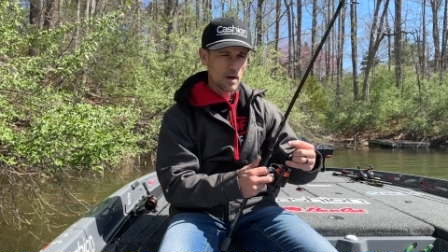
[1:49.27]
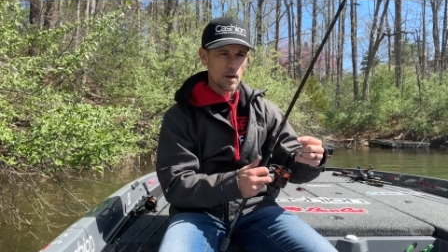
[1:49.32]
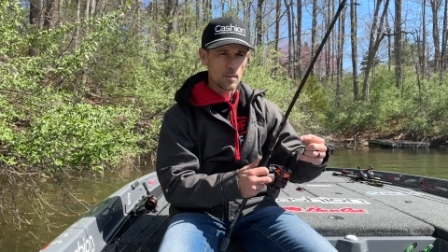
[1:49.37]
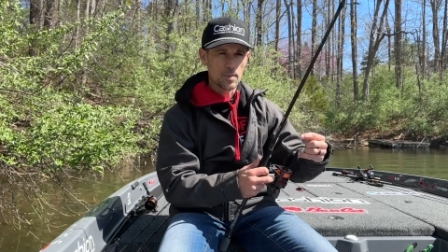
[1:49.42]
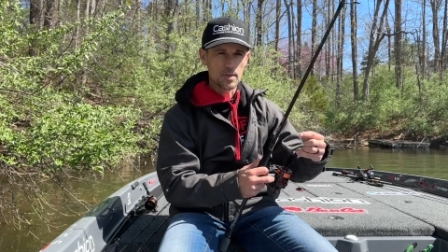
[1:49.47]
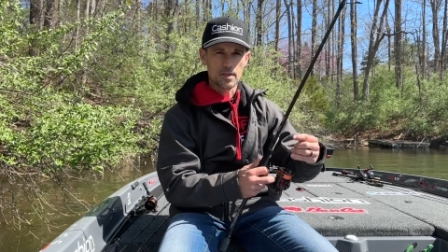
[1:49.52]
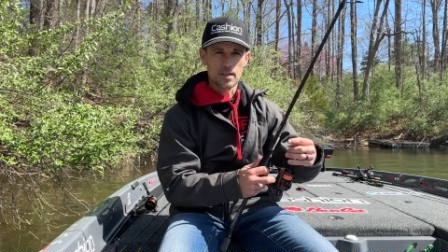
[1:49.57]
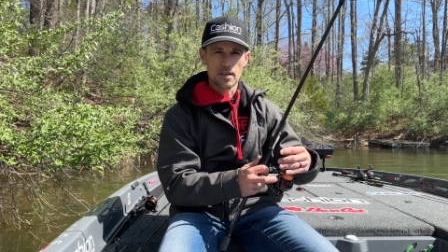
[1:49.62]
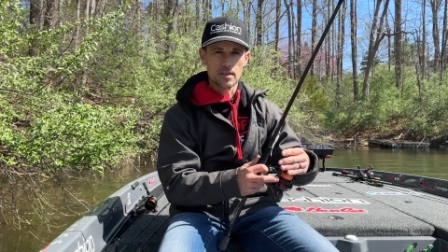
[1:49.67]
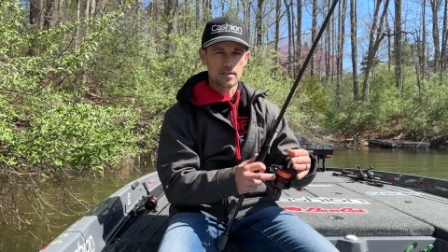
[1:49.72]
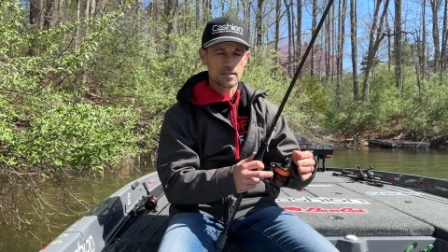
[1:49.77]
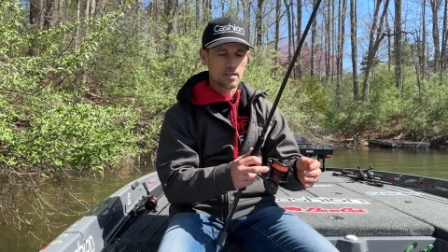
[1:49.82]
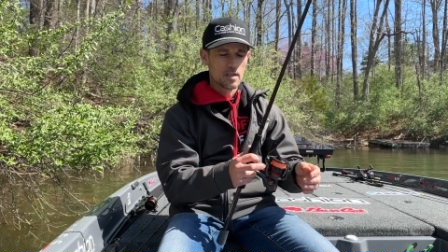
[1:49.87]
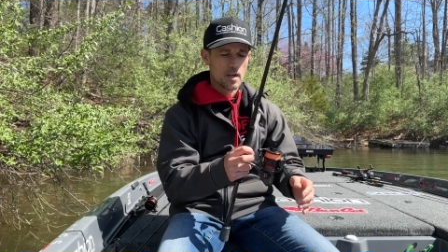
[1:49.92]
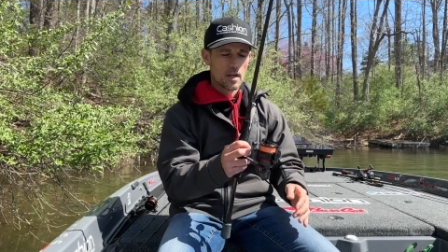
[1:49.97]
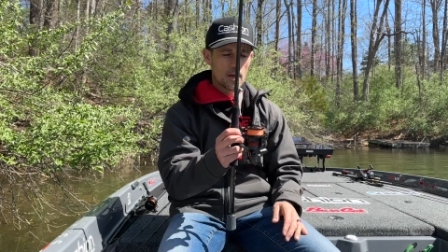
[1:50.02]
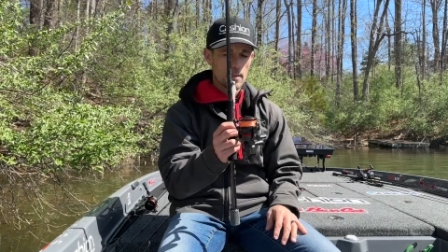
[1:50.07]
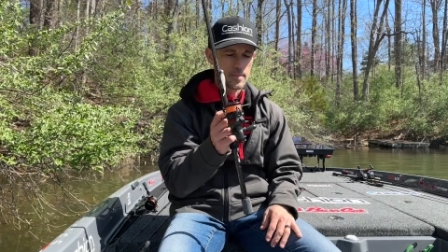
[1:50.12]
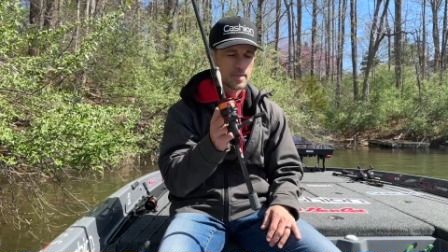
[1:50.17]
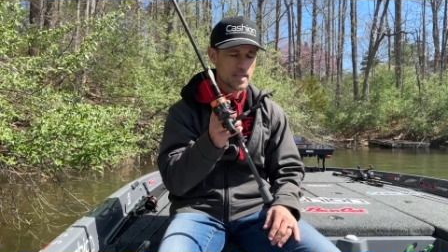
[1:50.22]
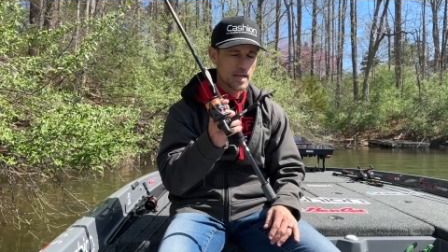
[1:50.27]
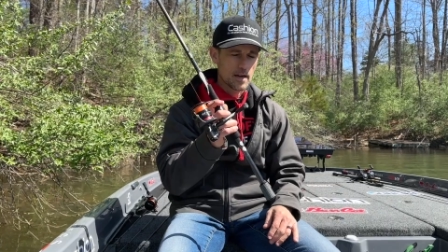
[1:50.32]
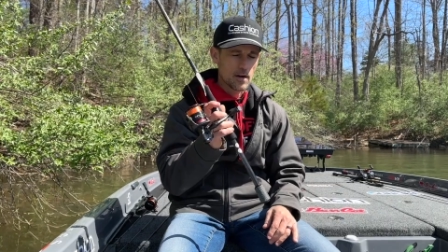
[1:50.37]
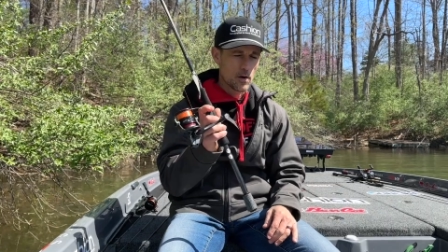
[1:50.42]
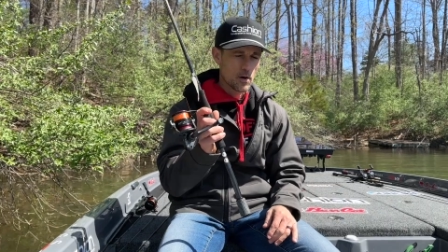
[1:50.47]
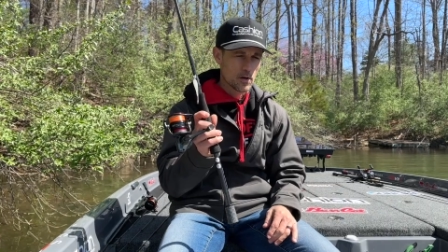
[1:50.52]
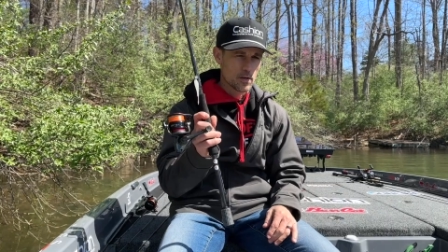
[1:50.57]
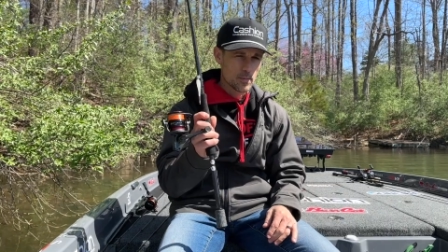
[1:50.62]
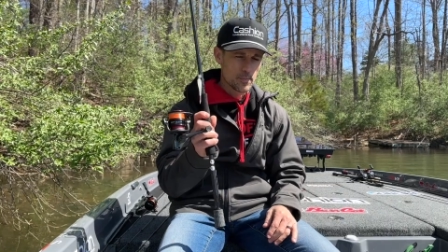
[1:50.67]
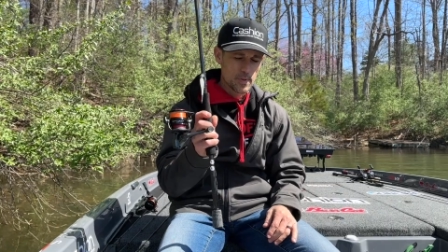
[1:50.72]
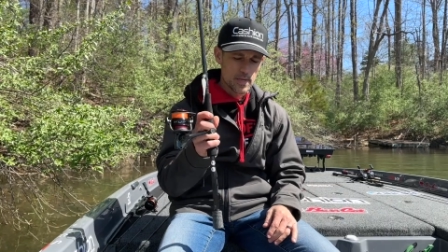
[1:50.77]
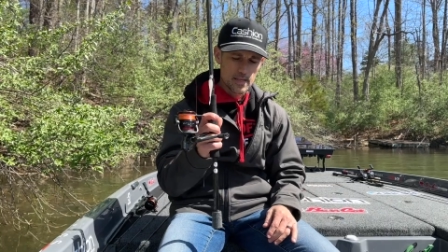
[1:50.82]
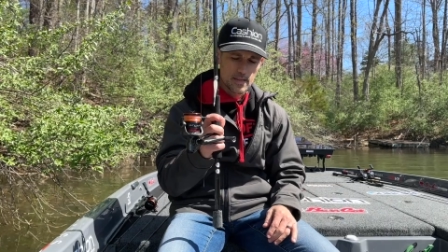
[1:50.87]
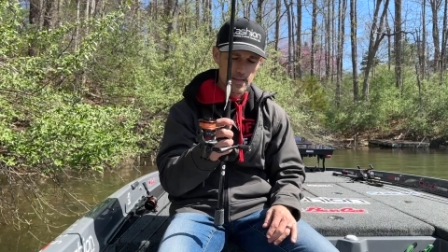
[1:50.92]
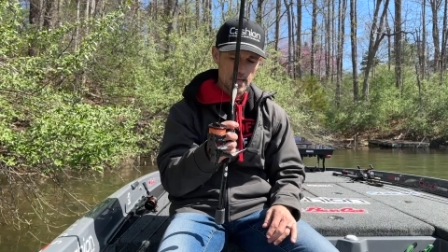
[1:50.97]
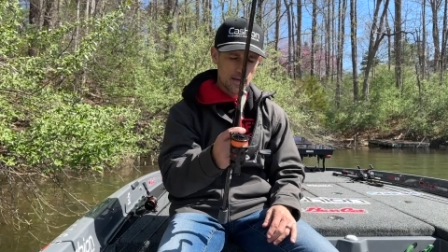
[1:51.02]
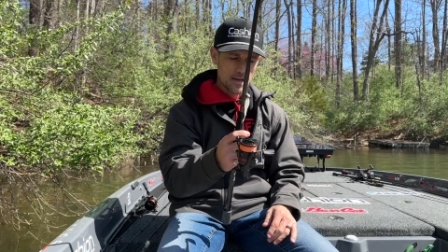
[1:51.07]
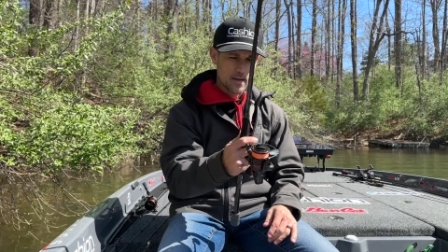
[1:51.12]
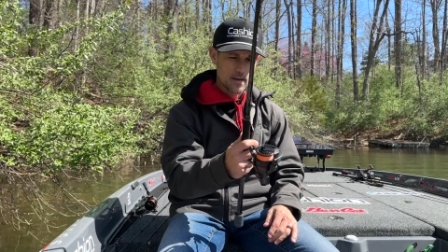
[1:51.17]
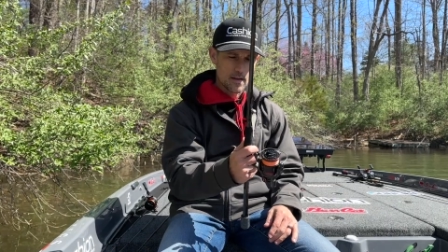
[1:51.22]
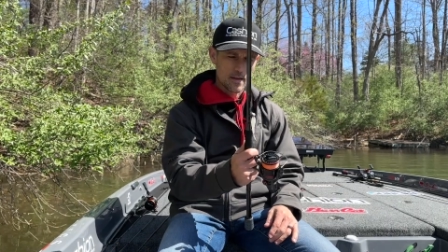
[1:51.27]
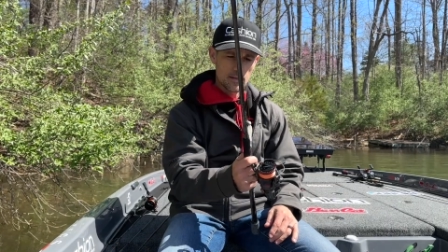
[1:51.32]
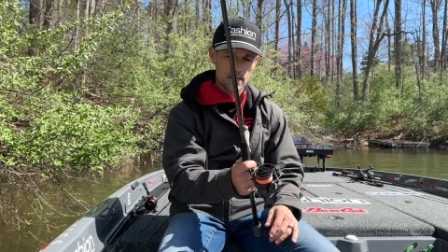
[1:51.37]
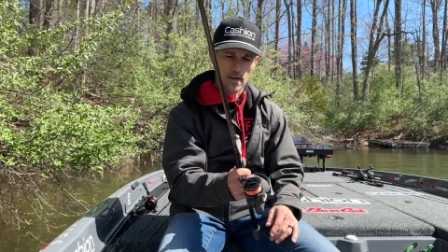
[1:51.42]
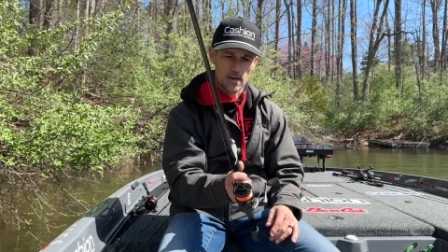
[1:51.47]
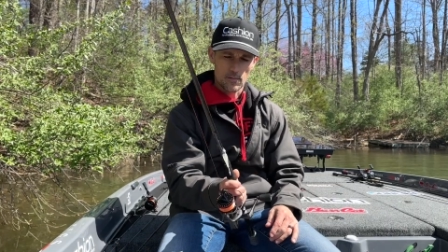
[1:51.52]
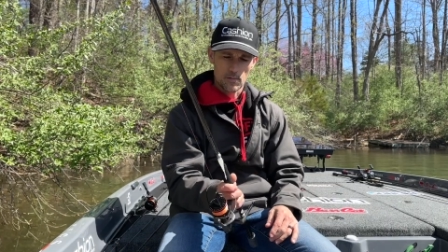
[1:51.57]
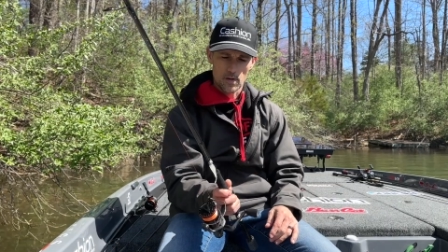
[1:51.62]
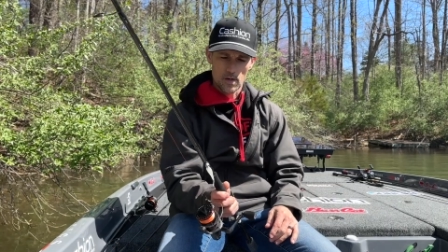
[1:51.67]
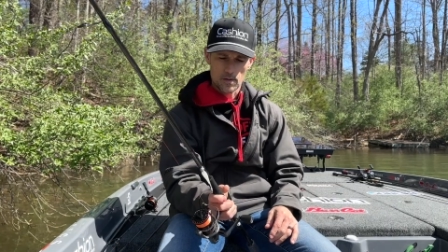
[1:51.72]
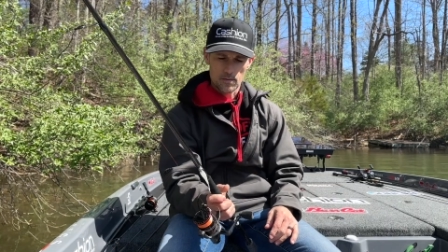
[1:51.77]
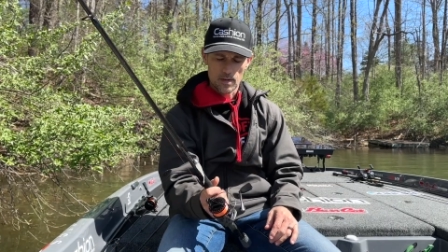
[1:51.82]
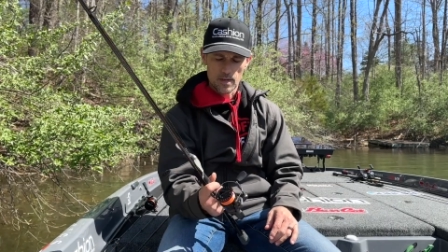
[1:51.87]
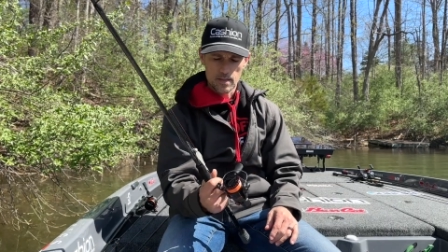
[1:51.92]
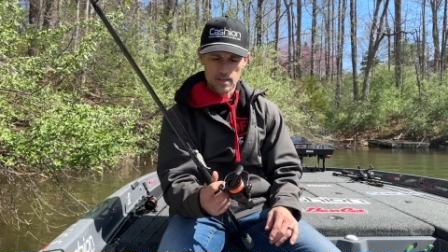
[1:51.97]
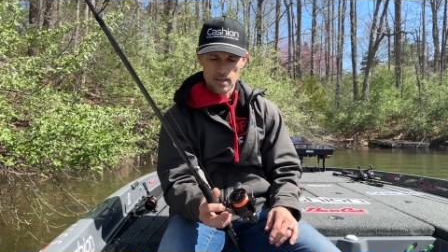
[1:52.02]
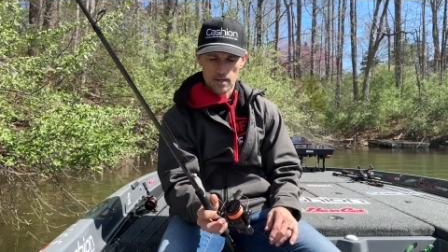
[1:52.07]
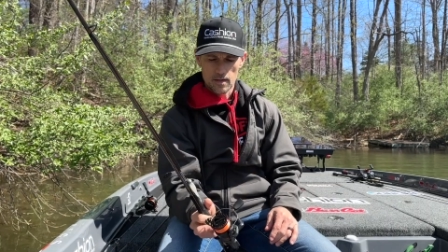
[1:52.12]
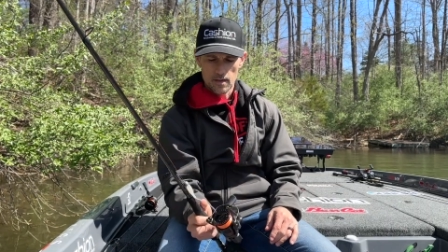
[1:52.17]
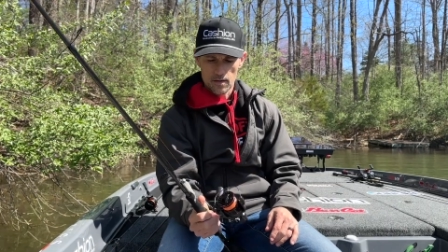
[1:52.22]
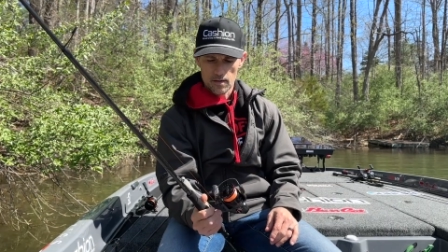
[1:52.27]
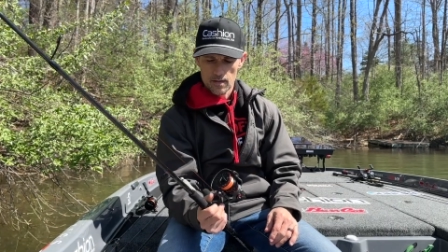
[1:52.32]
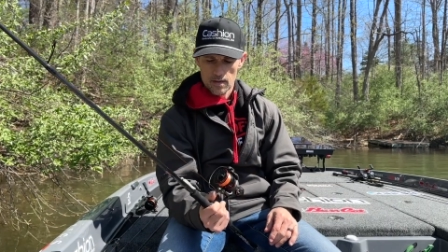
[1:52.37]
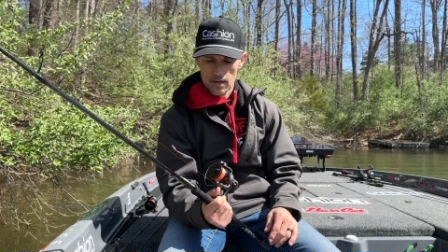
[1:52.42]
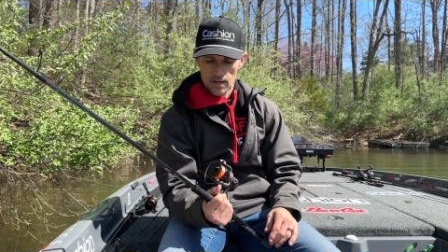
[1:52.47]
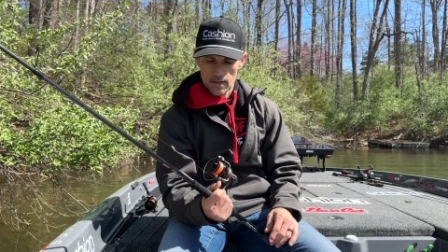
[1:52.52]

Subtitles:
But this is kind of hard to beat that rod right there.